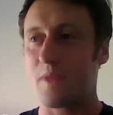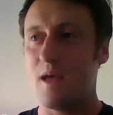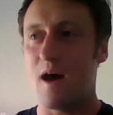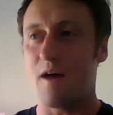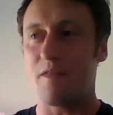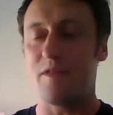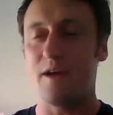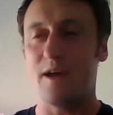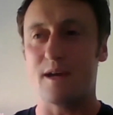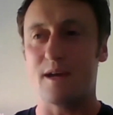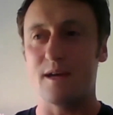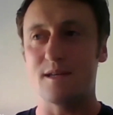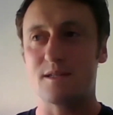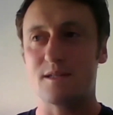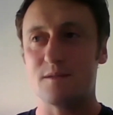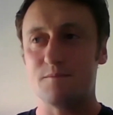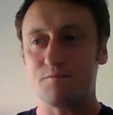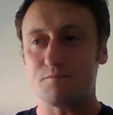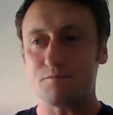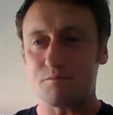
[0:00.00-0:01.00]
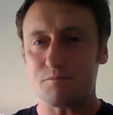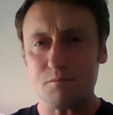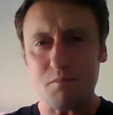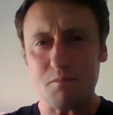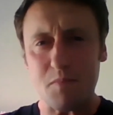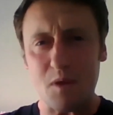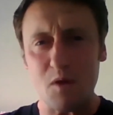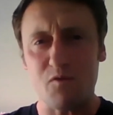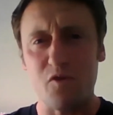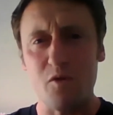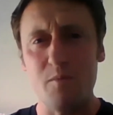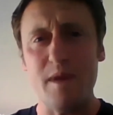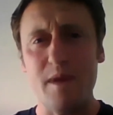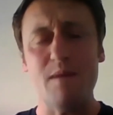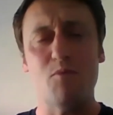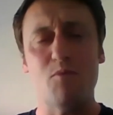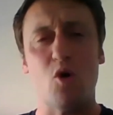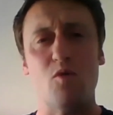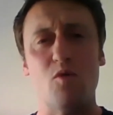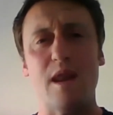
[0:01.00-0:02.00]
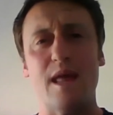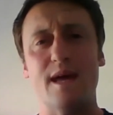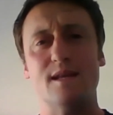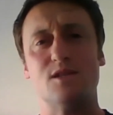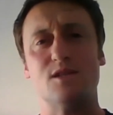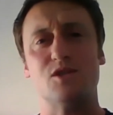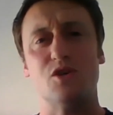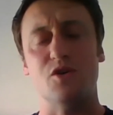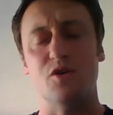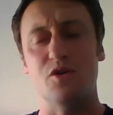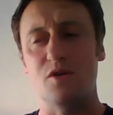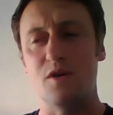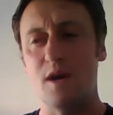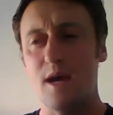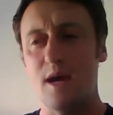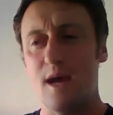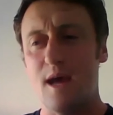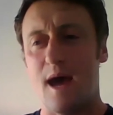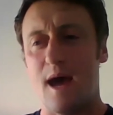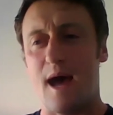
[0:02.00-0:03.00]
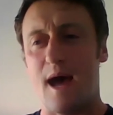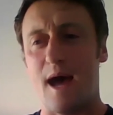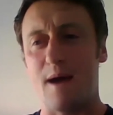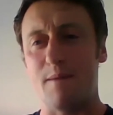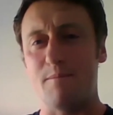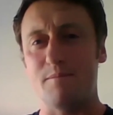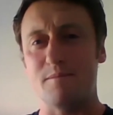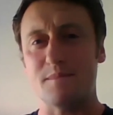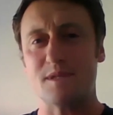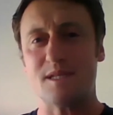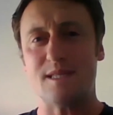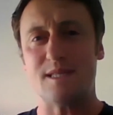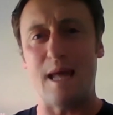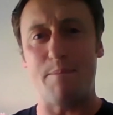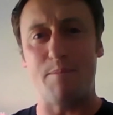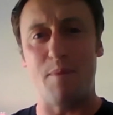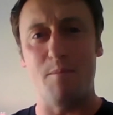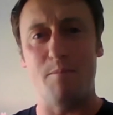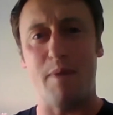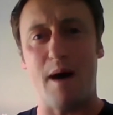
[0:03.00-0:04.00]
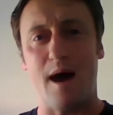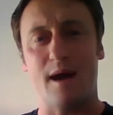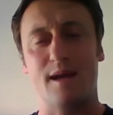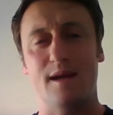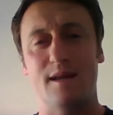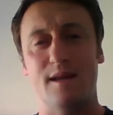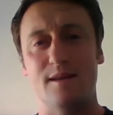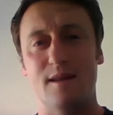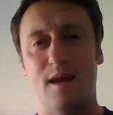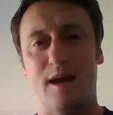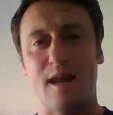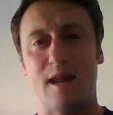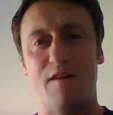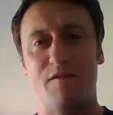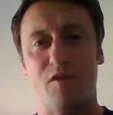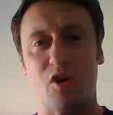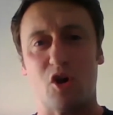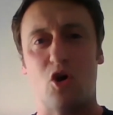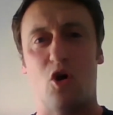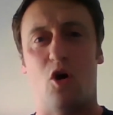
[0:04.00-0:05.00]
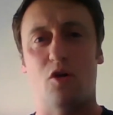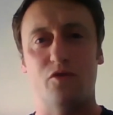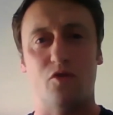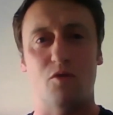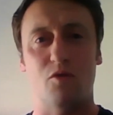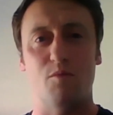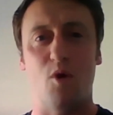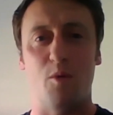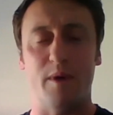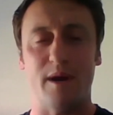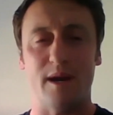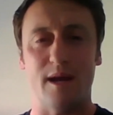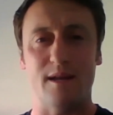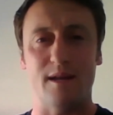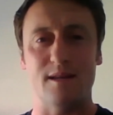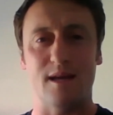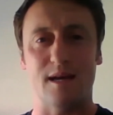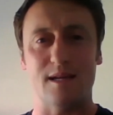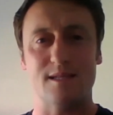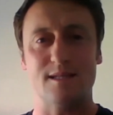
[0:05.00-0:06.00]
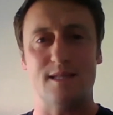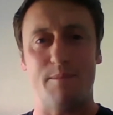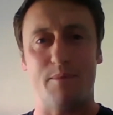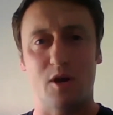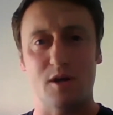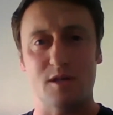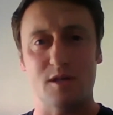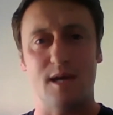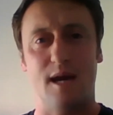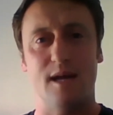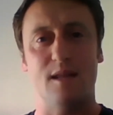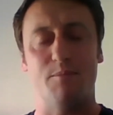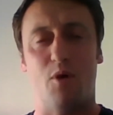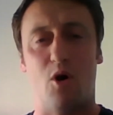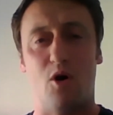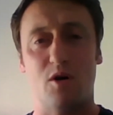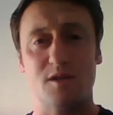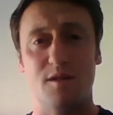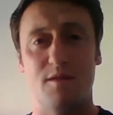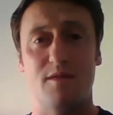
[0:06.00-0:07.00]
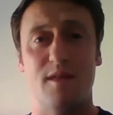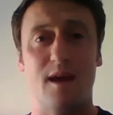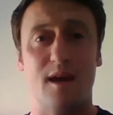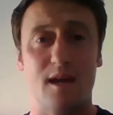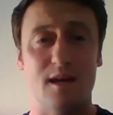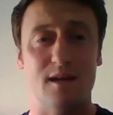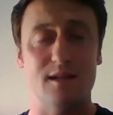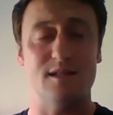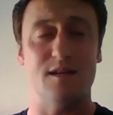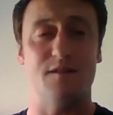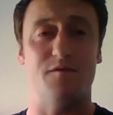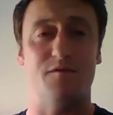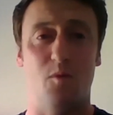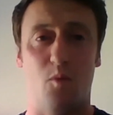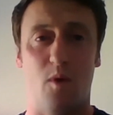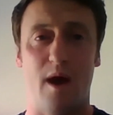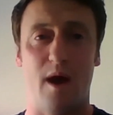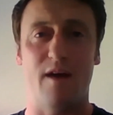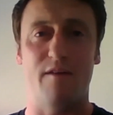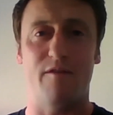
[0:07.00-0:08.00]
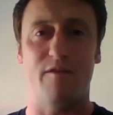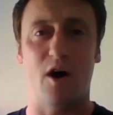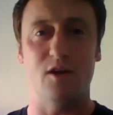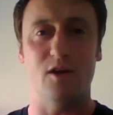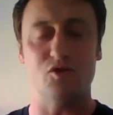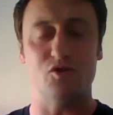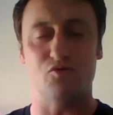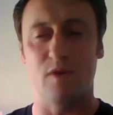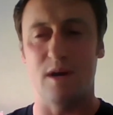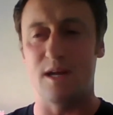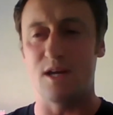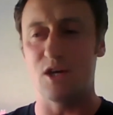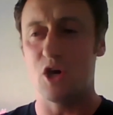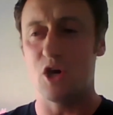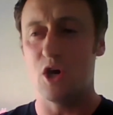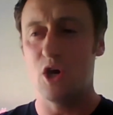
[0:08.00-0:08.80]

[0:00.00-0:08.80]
I think, is for me more related to stepping back and having a condor moment, and stepping outside the box and thinking a different way of how it's really